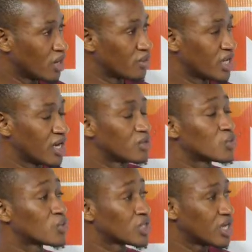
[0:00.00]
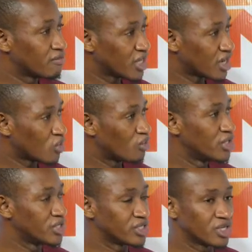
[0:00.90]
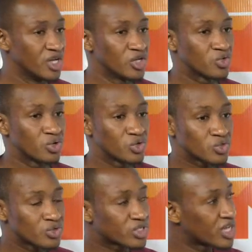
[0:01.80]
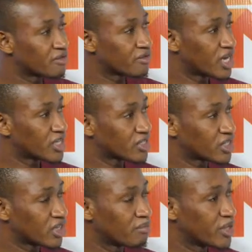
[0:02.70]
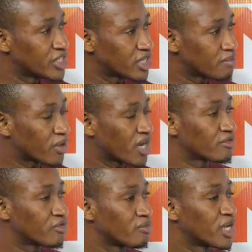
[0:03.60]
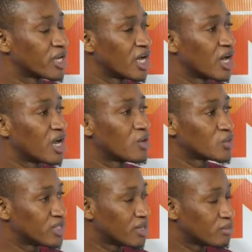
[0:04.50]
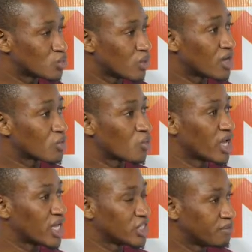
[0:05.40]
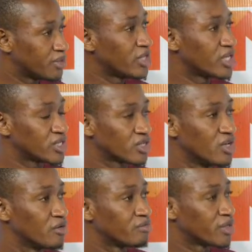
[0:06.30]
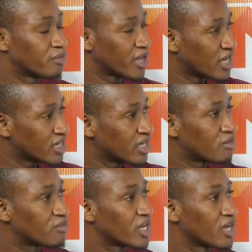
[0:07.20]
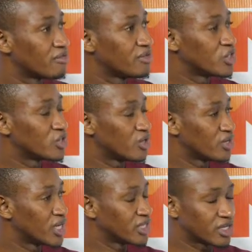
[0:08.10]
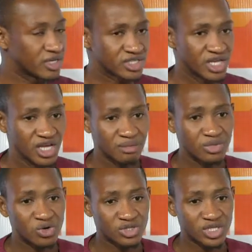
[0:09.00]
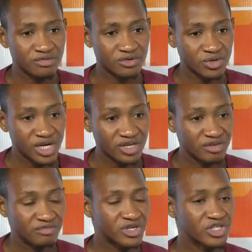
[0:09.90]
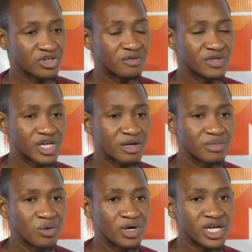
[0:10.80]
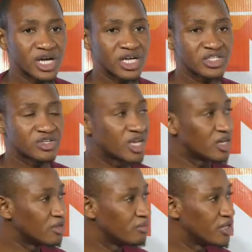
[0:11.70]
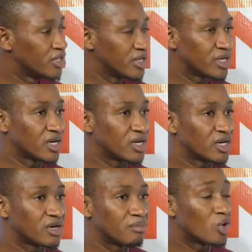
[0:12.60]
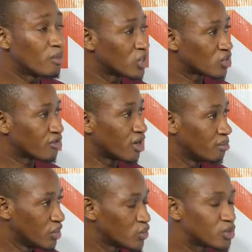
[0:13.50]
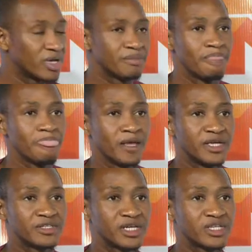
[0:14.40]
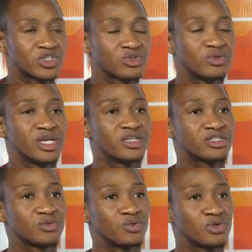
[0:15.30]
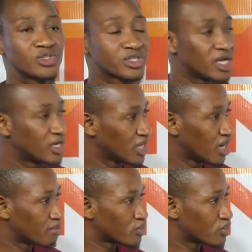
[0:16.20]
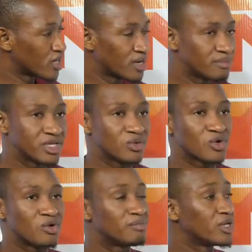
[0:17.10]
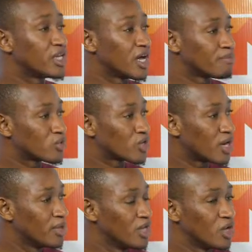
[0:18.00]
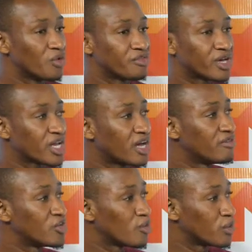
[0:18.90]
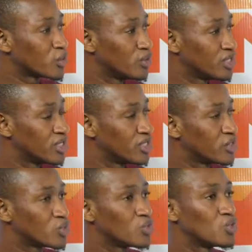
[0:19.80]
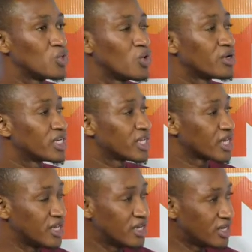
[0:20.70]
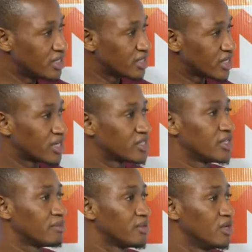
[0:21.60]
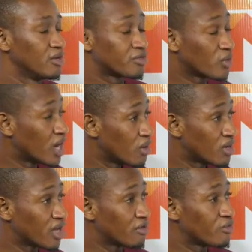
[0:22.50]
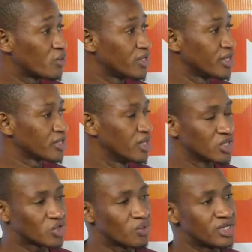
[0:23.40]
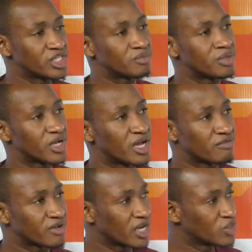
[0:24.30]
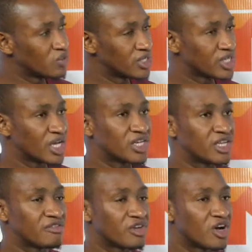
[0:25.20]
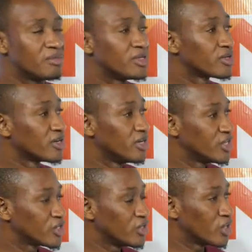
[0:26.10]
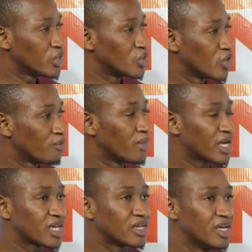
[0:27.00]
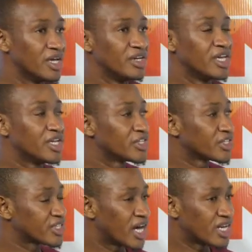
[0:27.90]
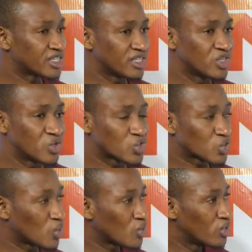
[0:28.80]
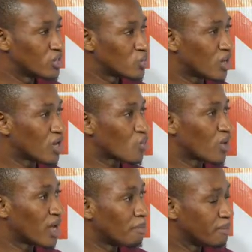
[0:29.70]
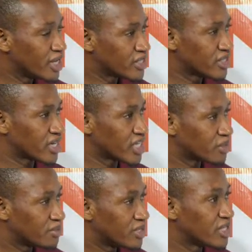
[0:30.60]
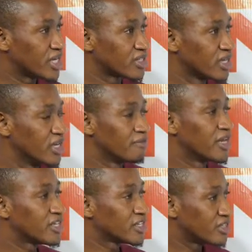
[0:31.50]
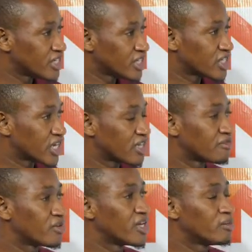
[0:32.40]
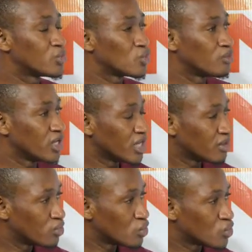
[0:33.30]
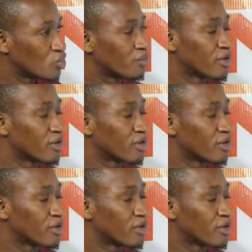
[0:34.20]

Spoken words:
out there, and to serve their communities, to also serve as a basic platform that allows them to acquire experience, preparing them for their future undertakings. Because if you look at the University of the Gambia, what has really been a moment of amusement is that students will start their program, they will complete their program without having the opportunity to undertake any internship throughout their 4 years. So when these people have graduated and they have now been released into the job market, they start struggling to acquire basic experience that is necessary for them to be able to